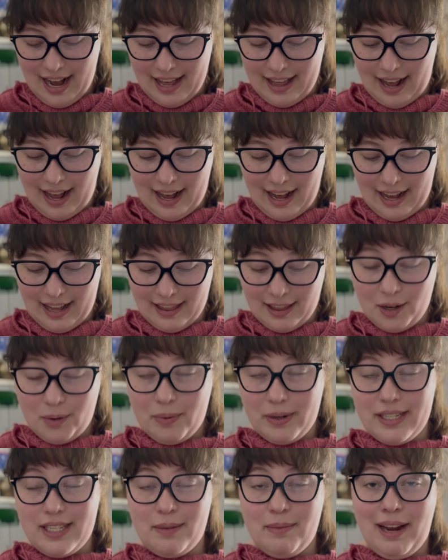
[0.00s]
There
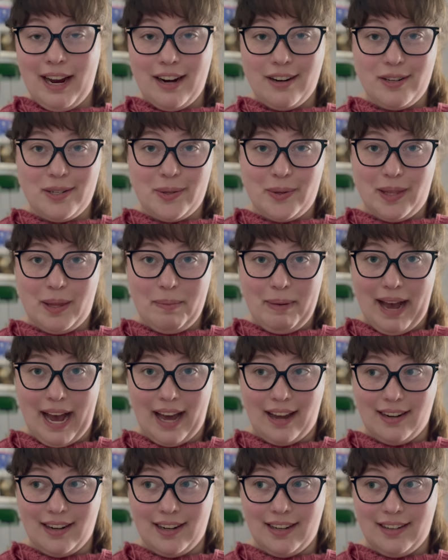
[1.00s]
were some errors with the
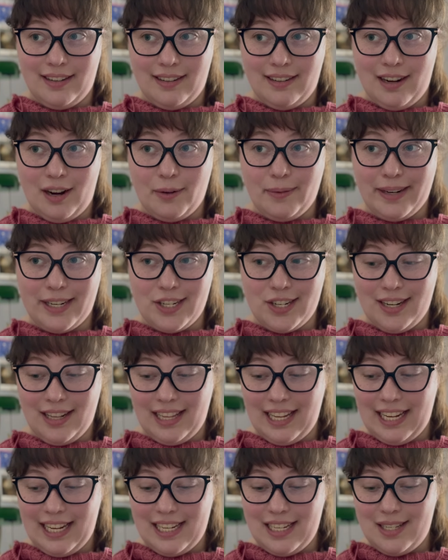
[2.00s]
pattern
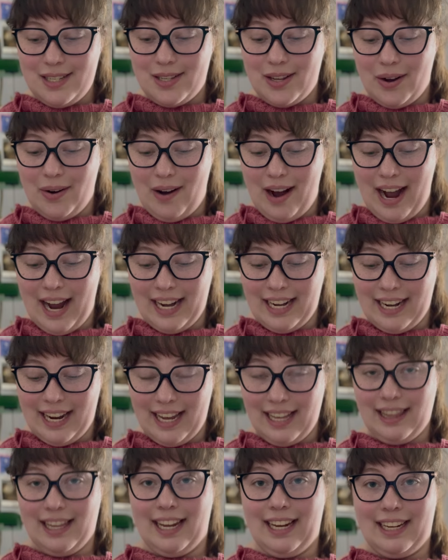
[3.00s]
originally, so I
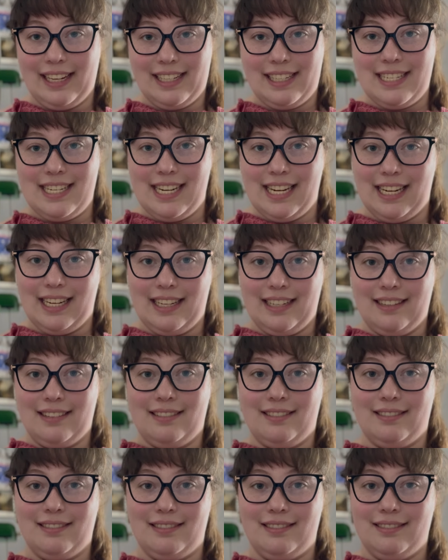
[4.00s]
knit like
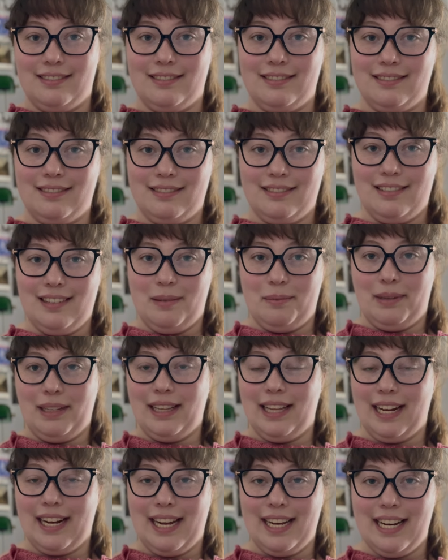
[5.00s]

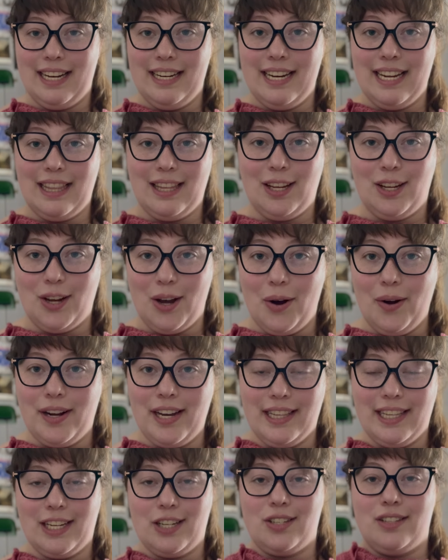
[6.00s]
I knit the yoke
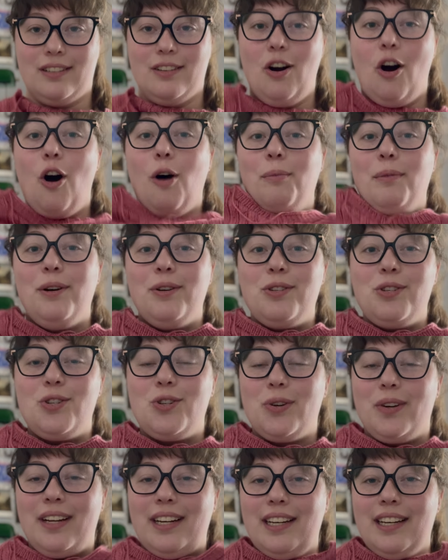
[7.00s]
and like almost
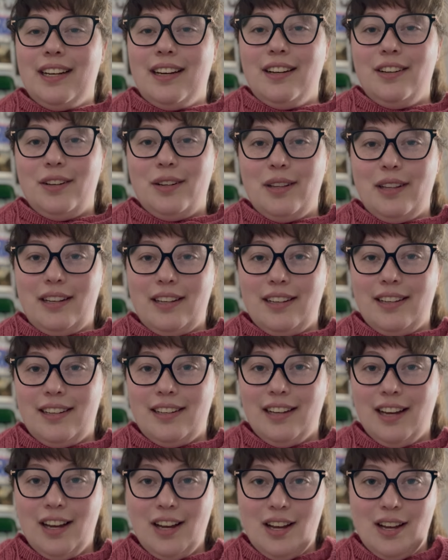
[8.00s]
joined under the
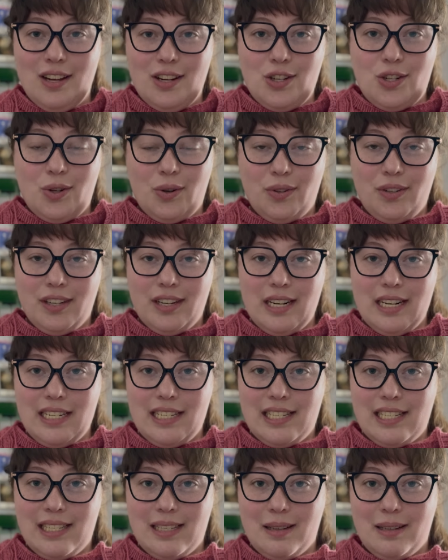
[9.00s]

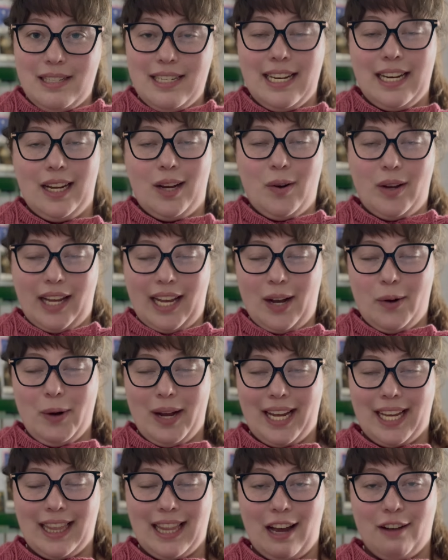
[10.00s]
shoulders, didn't
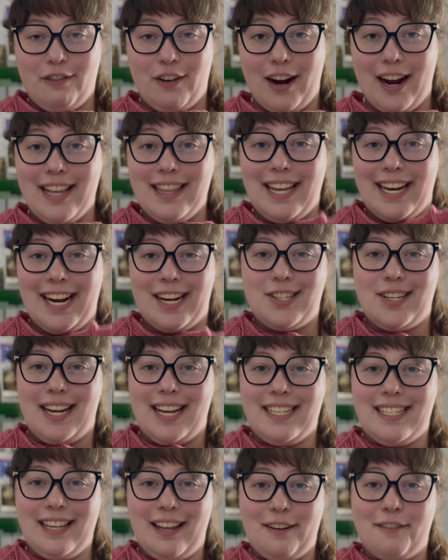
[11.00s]
quite get that far, and then actually
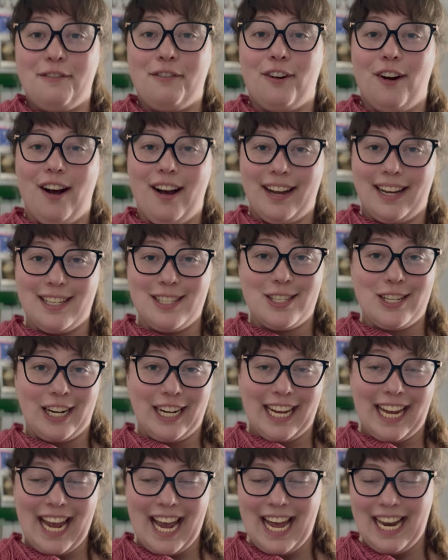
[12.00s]
had to like frog and start
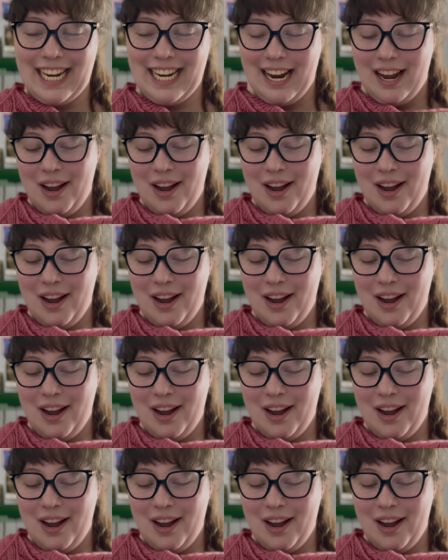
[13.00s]
again,